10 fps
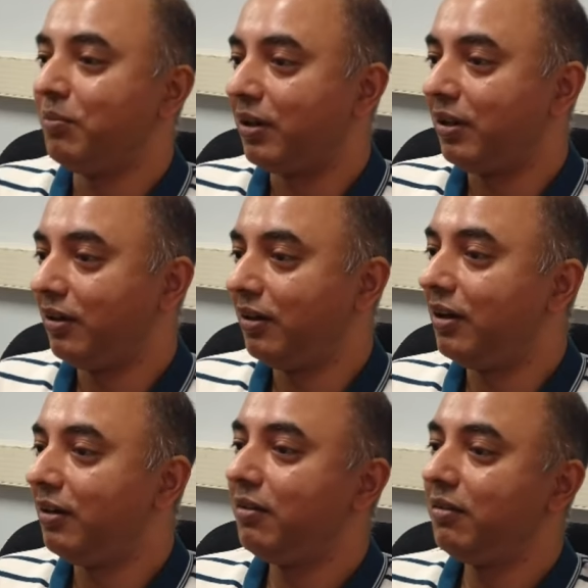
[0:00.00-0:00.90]
but the
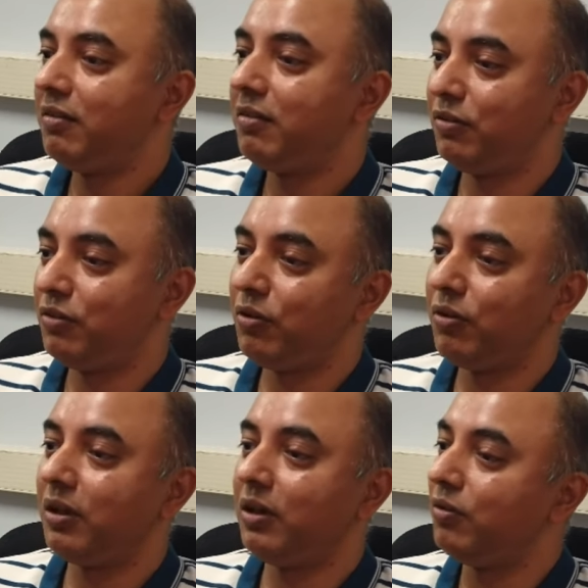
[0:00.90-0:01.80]
redundancies
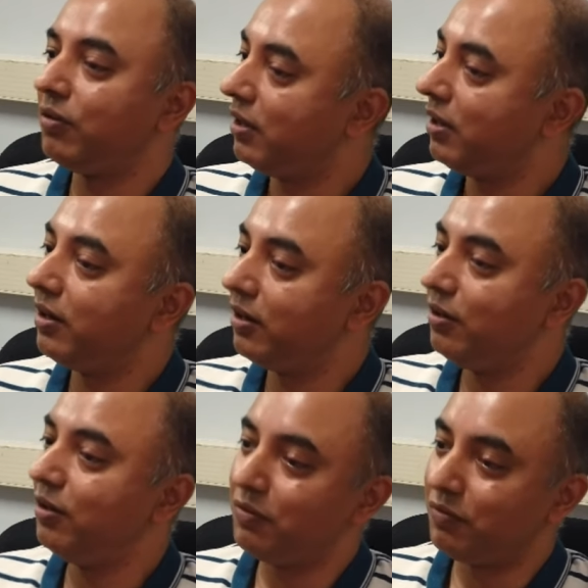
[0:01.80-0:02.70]
ensure that you still
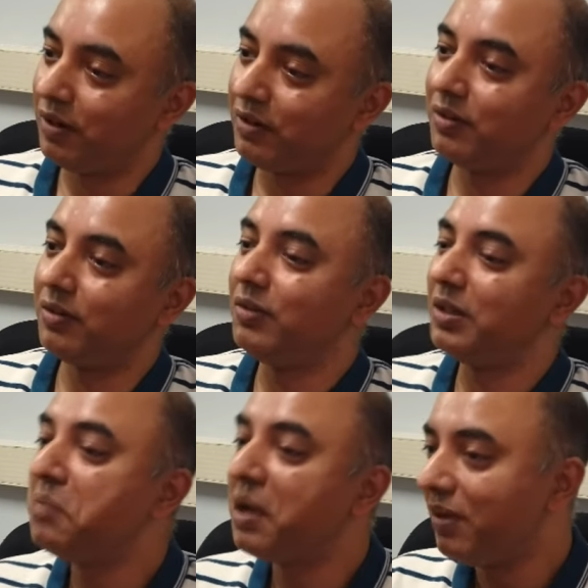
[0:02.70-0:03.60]
continue to function
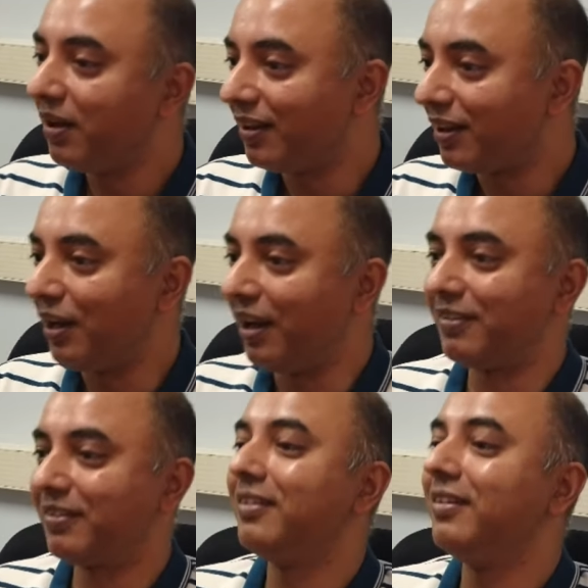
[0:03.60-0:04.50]
with maybe a little
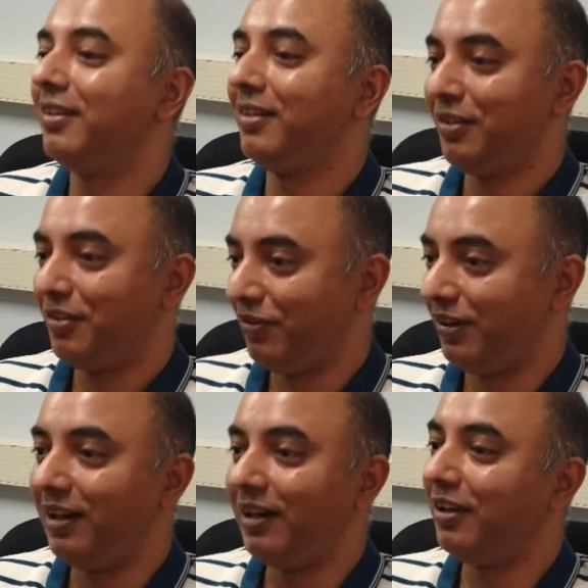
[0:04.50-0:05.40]
less
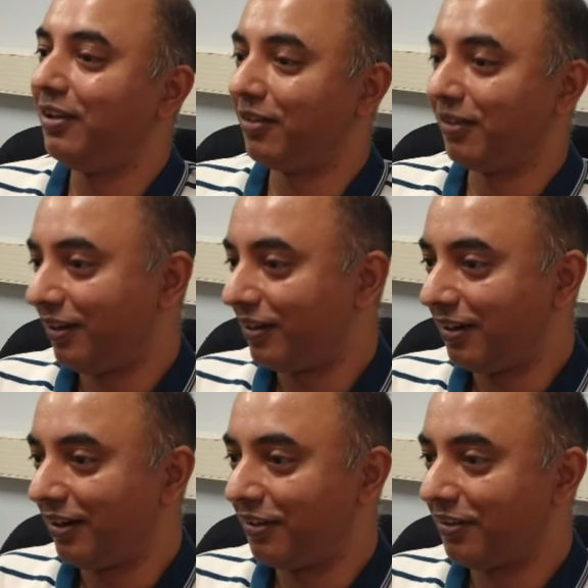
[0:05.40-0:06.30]
fidelity or a
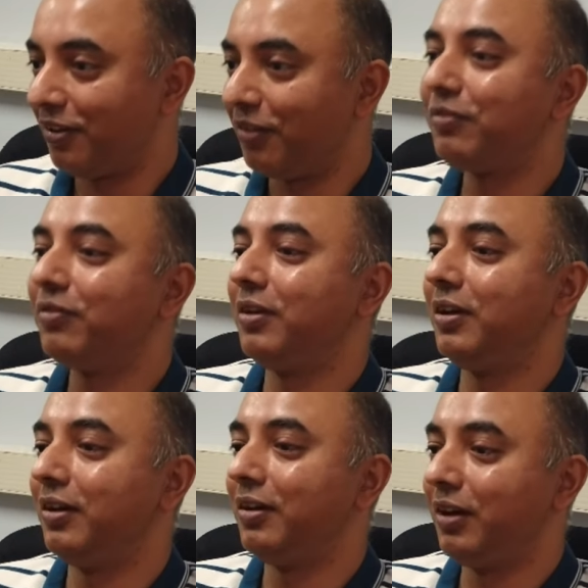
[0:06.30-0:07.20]
little less of
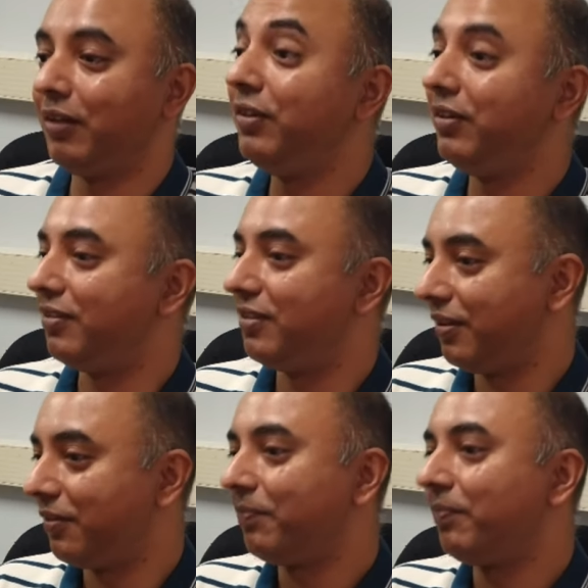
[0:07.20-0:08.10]

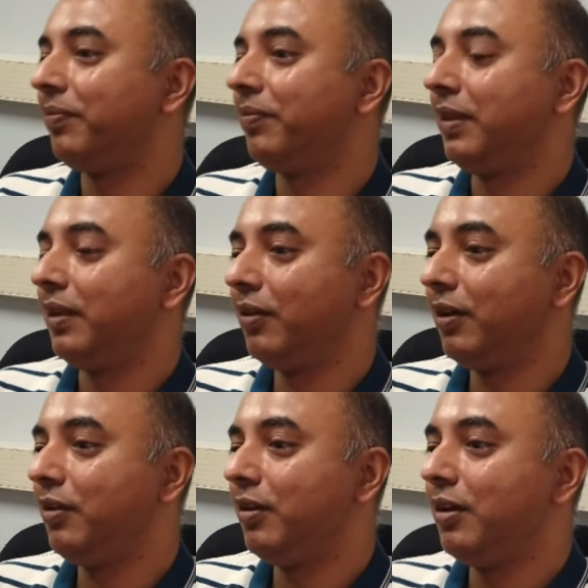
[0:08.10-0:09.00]
efficiency.
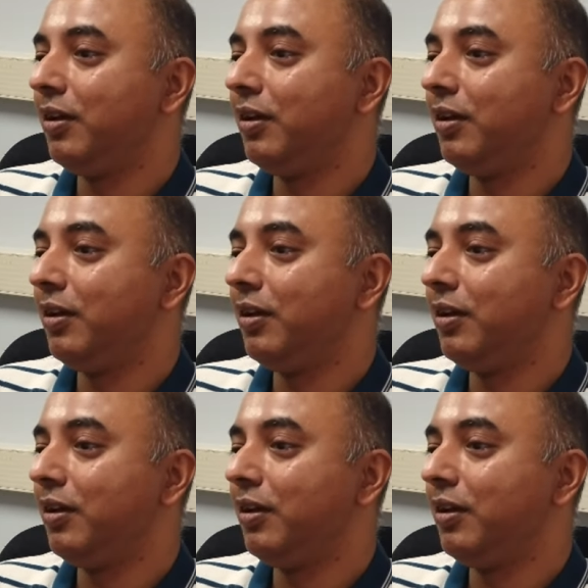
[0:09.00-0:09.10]
Okay?